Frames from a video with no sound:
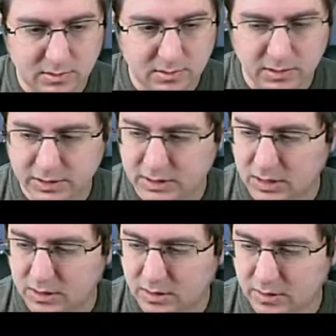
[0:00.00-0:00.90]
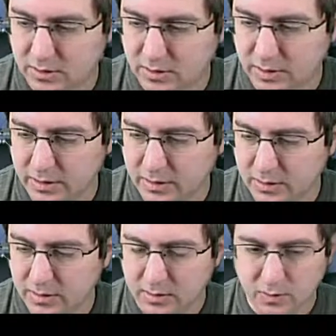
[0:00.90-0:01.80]
At least not currently.
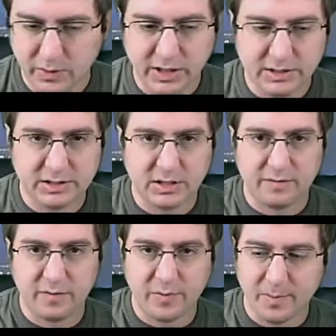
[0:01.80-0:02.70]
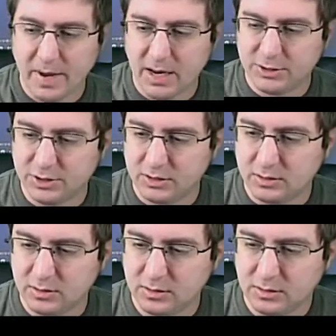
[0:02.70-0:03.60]
We need stuff from the mansion
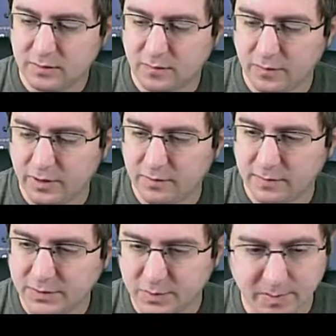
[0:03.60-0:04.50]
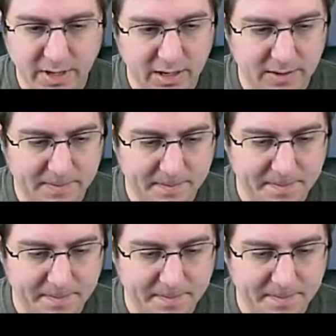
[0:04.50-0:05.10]
for the Invisible Man.